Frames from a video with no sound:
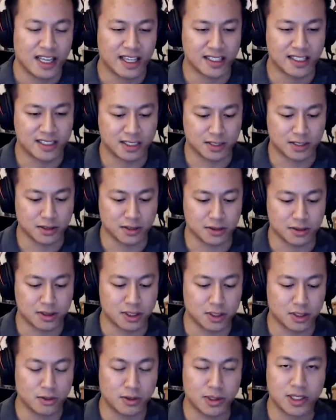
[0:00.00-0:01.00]
is to
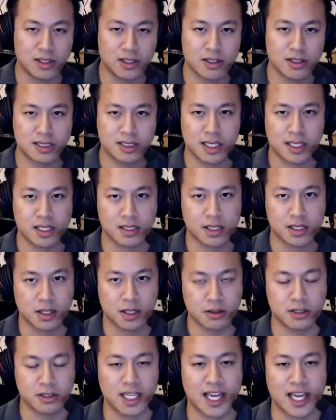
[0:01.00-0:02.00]
do one of those like
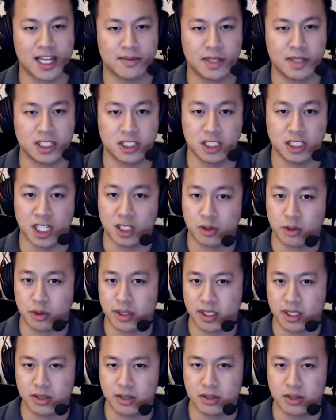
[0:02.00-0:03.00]
Codecademy
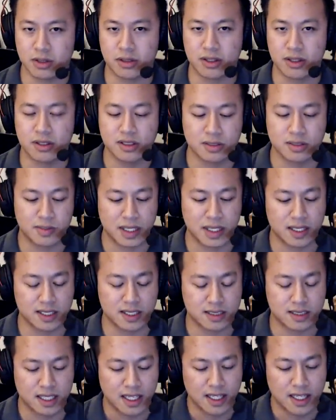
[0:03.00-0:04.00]
jQuery tutorials,
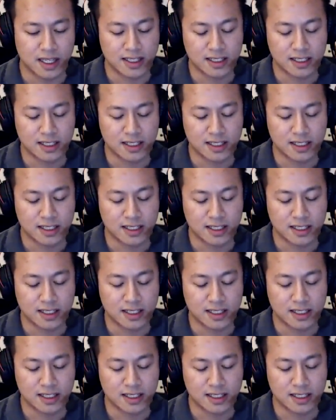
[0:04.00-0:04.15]
because